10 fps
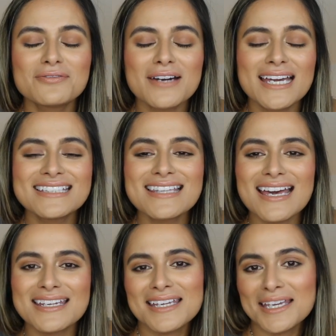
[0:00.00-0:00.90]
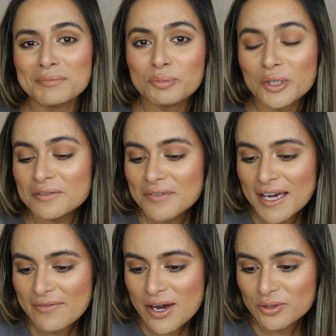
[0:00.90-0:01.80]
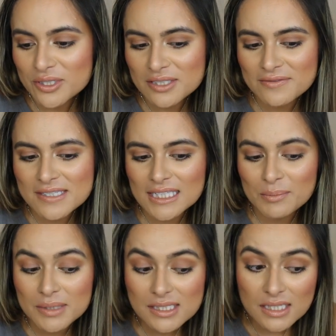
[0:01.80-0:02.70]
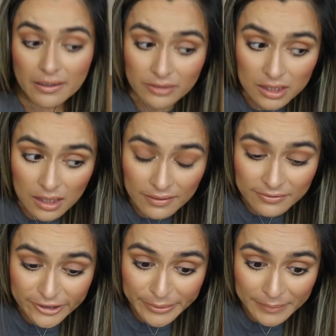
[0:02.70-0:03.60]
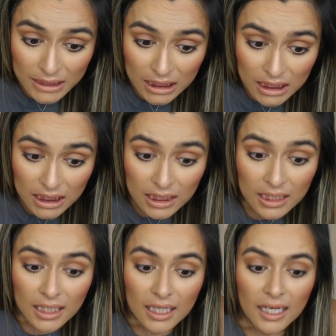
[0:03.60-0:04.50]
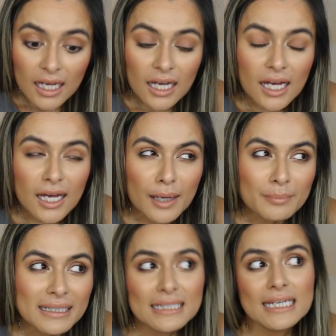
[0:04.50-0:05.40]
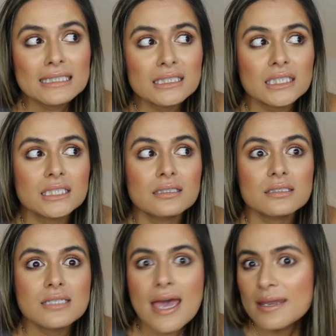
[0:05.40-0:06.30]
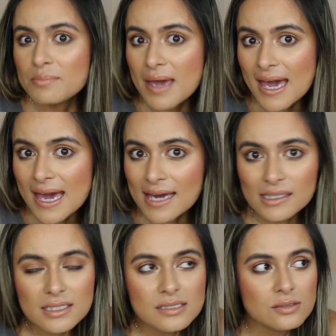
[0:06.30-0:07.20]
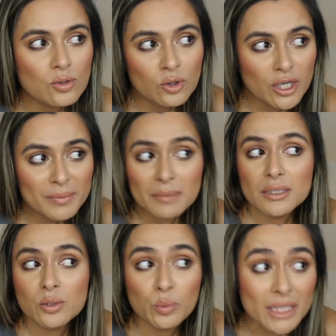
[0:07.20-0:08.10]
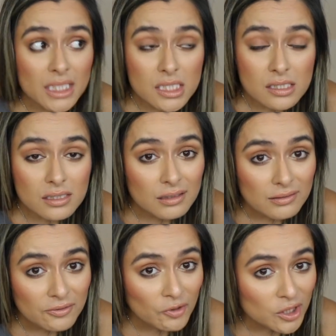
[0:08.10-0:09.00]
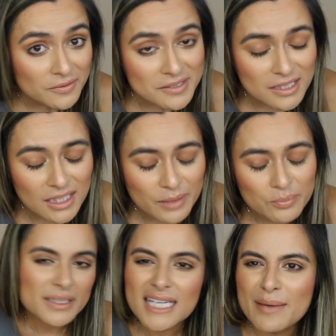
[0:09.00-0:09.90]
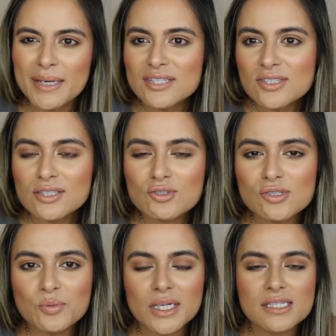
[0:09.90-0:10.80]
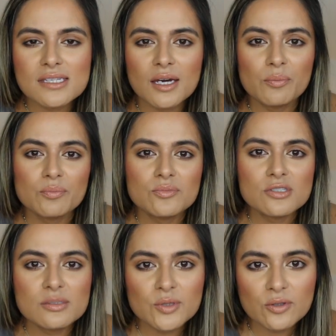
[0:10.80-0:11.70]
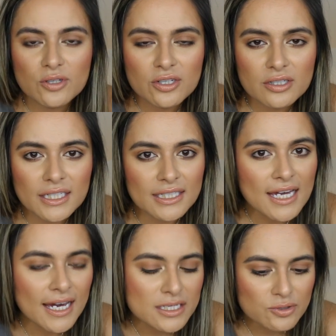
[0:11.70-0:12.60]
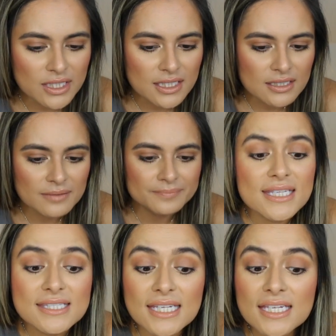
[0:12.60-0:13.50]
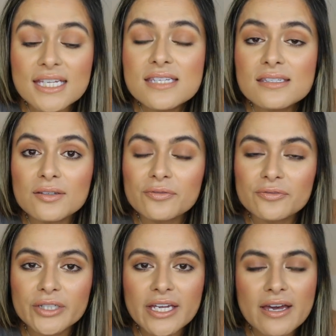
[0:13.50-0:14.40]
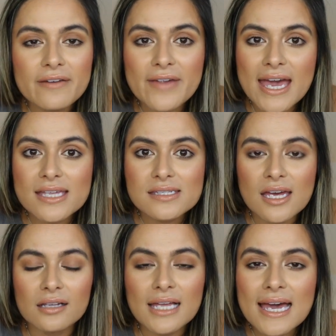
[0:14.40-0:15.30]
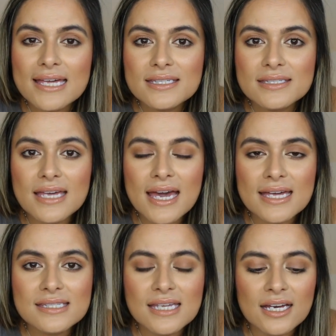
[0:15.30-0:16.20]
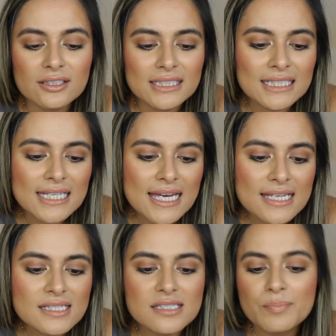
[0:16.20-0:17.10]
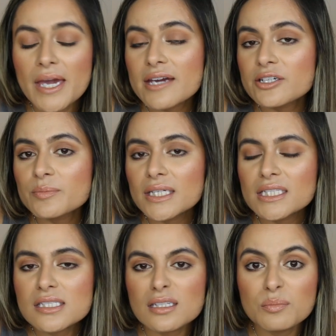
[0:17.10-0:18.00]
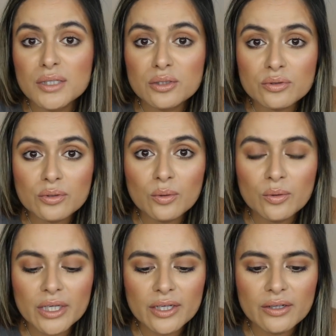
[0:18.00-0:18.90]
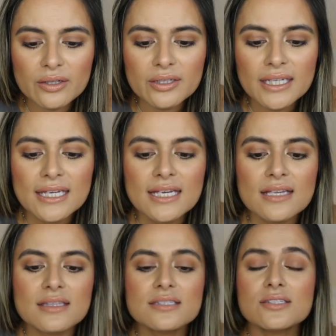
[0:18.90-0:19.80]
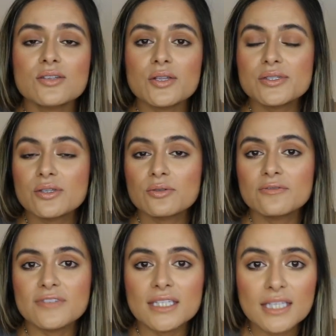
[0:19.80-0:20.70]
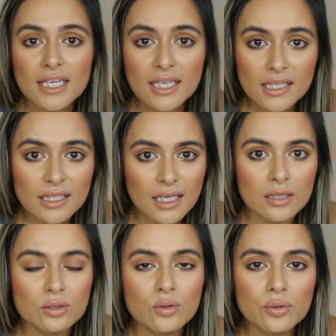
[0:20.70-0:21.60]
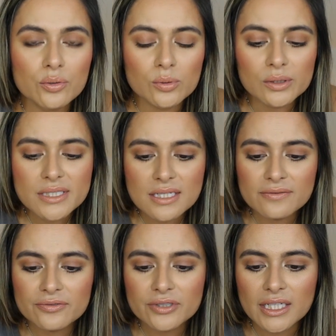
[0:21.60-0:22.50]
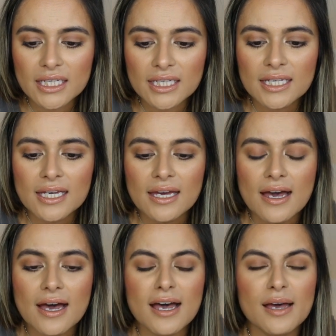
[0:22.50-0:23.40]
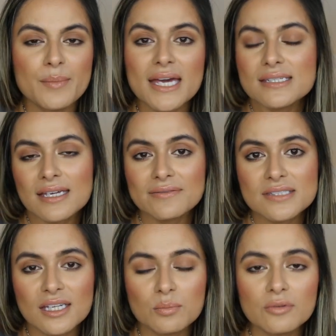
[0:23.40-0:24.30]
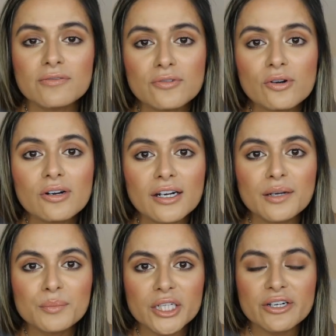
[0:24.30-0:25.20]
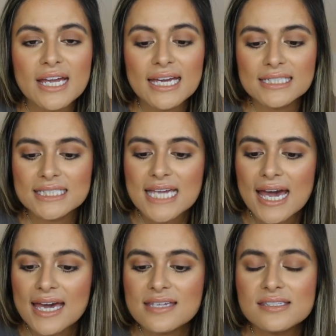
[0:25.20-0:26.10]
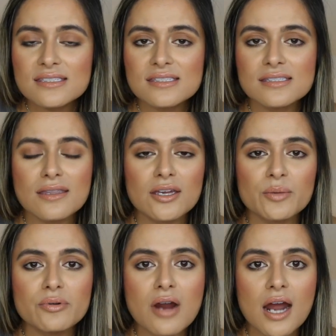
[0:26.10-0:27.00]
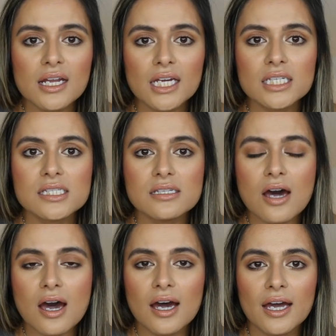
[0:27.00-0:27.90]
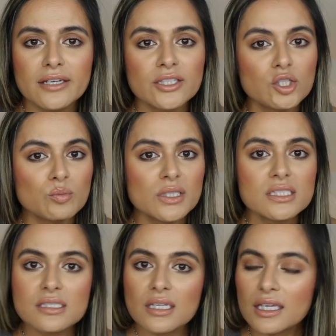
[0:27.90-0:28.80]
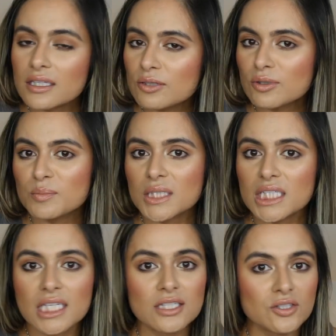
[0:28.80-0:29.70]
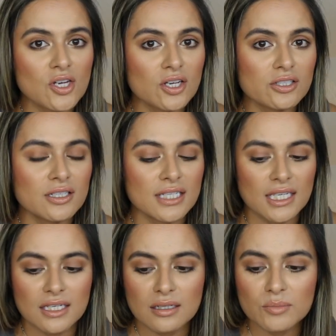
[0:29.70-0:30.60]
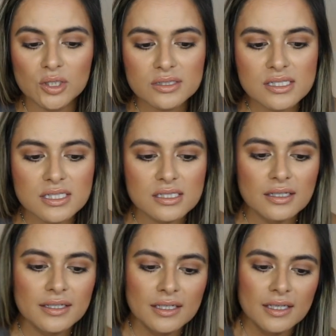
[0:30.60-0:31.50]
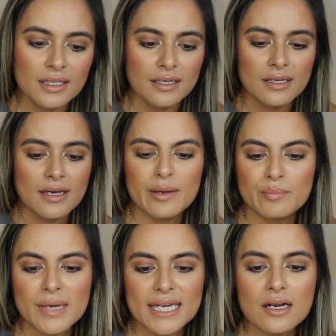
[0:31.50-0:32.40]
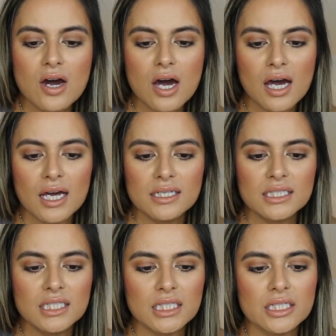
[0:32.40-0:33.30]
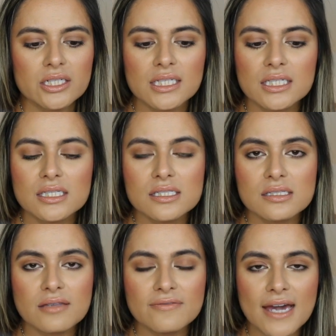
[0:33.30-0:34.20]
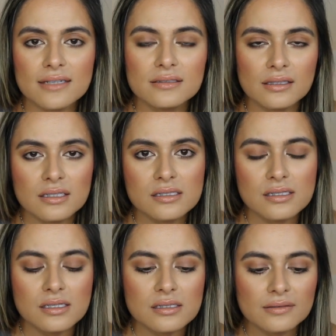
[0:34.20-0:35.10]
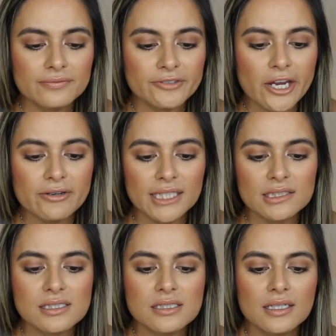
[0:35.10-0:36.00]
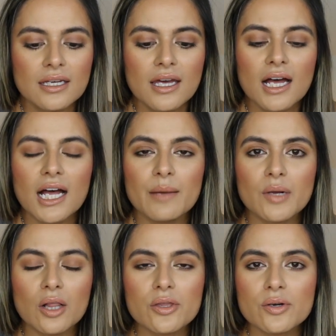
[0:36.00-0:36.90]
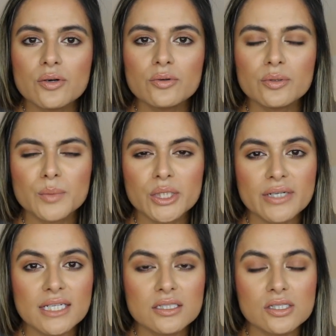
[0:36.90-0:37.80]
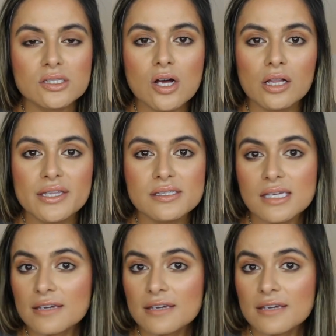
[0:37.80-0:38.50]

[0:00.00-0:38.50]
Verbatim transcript: find that 8.5 hours of sleep is never enough for me. Um, like I need 10 max or maybe a week's full of sleep. But yeah, my skin just wakes up smoother and hydrated. This is free of SLS, SLES, parabens, and mineral oil. This is also vegan and cruelty free. Um, as I've said before, Murad tests their products on humans like you and me and not on animals. Um, my con here is the fact that this is fragranced. Um, although Murad does call this